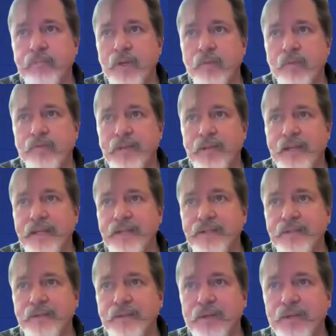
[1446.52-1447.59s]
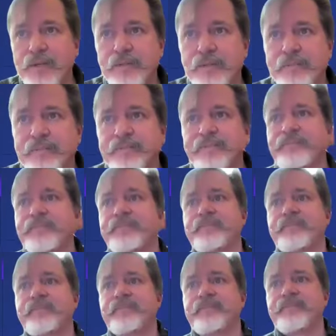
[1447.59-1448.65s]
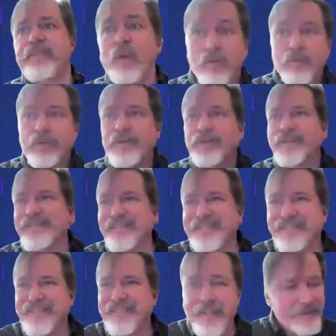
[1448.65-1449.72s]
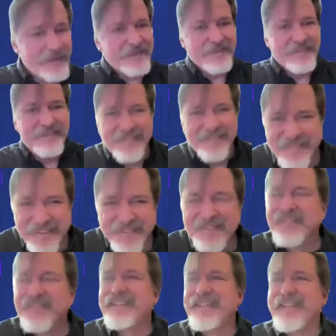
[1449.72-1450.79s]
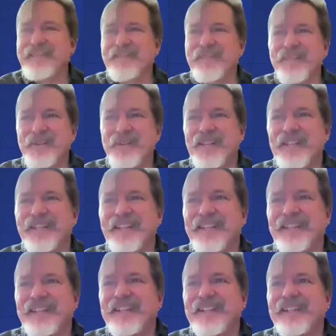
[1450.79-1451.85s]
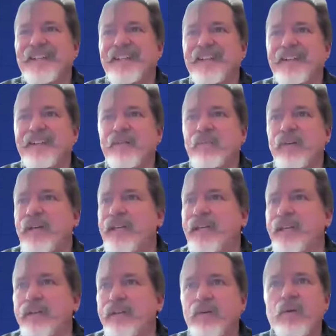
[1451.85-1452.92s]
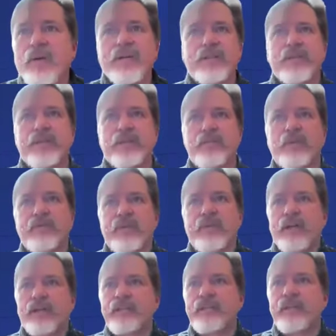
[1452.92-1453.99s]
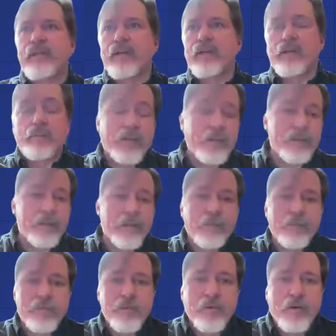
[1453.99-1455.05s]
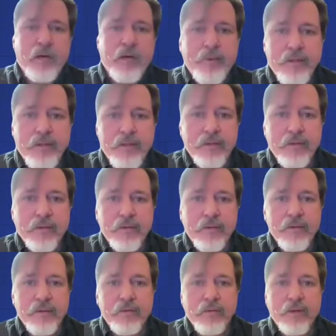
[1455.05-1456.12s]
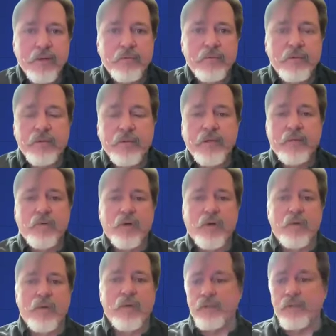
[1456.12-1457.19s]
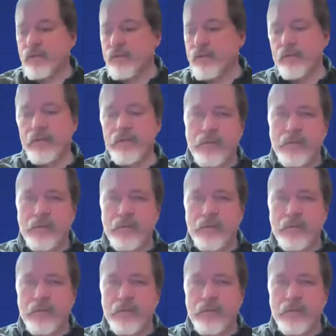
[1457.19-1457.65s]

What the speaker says: Hopefully that answers your question. Oh, good. It did. Thanks for joining. Any other questions? We've got plenty of time, so happy to field any more questions.